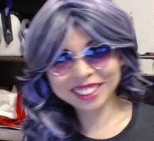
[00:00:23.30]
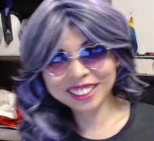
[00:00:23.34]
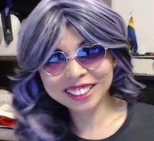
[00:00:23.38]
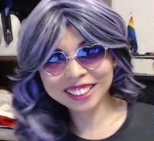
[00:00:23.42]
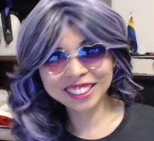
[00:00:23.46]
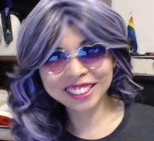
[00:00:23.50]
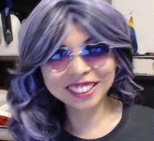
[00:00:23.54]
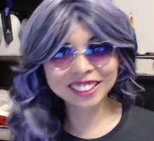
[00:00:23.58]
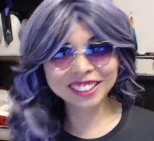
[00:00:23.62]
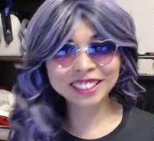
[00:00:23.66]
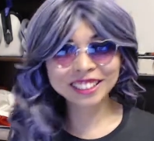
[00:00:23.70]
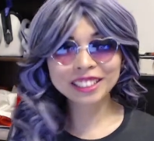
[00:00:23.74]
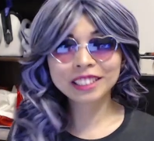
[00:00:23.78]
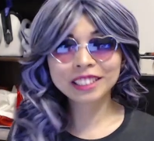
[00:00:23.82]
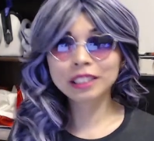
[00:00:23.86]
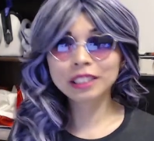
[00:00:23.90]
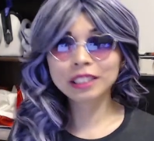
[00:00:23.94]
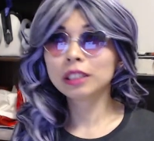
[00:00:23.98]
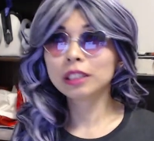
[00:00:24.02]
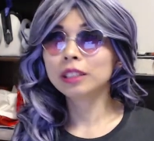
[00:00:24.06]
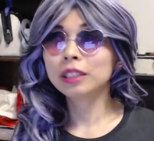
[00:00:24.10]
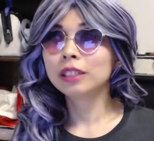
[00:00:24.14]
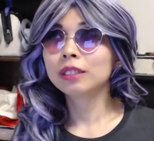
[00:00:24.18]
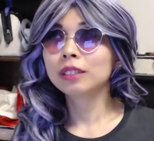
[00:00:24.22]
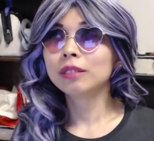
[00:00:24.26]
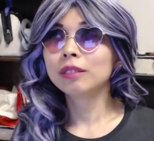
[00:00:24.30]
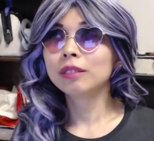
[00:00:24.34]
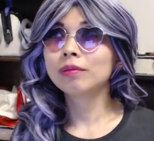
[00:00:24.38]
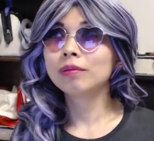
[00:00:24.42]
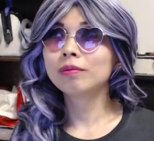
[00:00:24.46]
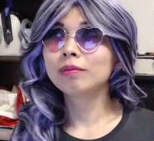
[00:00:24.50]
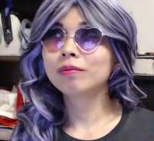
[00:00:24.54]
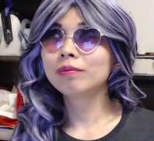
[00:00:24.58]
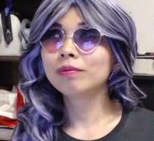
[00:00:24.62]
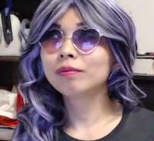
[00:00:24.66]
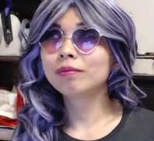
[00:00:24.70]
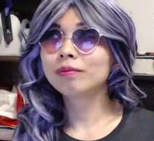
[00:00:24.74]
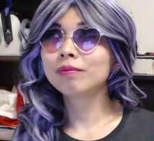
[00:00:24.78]

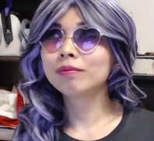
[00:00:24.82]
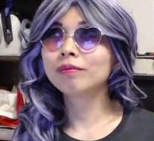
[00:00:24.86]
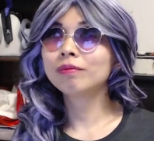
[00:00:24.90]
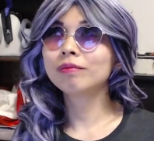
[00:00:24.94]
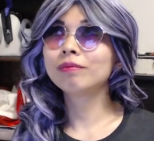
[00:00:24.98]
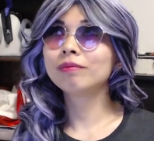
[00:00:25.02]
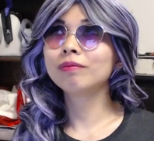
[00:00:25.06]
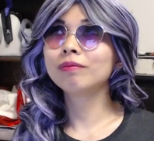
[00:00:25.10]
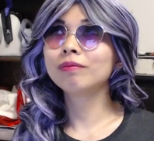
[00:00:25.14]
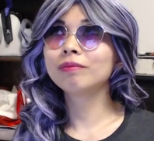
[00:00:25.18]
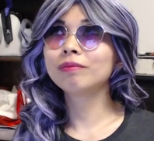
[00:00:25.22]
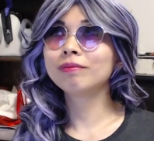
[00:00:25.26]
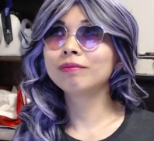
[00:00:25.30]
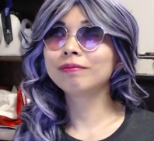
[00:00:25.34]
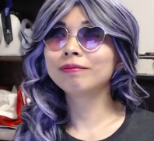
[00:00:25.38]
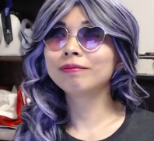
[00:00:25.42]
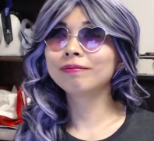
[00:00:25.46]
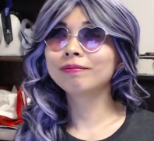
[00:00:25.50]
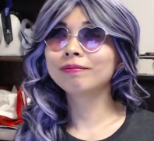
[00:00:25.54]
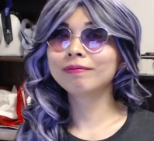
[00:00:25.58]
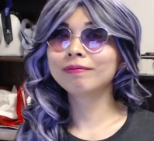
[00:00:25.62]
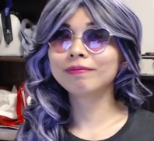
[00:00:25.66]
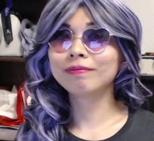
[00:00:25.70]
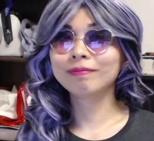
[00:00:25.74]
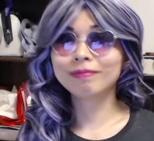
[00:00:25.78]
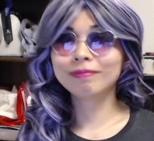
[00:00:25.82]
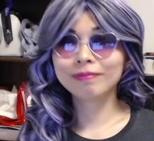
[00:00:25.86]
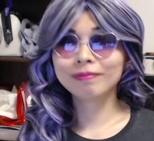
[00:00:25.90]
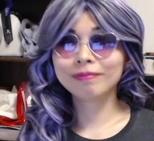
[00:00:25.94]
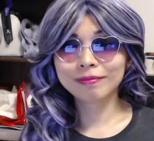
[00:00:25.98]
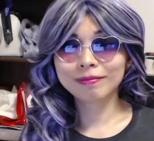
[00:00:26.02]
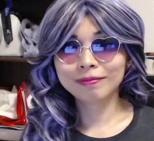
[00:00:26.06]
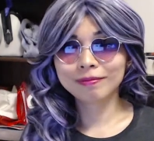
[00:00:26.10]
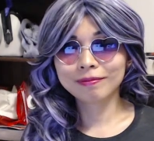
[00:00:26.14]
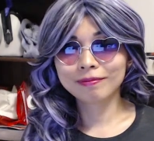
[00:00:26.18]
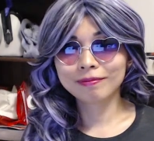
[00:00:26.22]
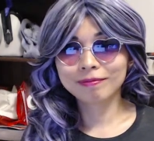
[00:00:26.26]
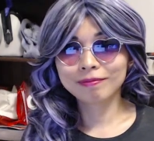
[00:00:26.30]

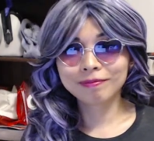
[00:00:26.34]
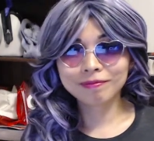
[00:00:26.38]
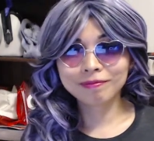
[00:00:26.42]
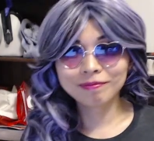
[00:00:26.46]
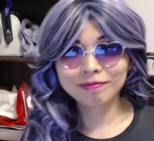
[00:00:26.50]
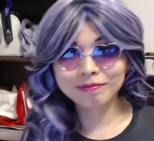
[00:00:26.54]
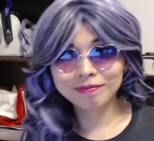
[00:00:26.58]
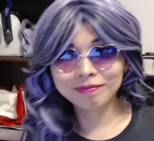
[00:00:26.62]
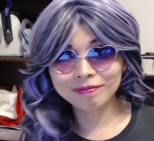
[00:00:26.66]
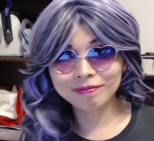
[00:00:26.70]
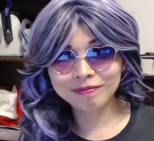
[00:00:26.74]
(silence)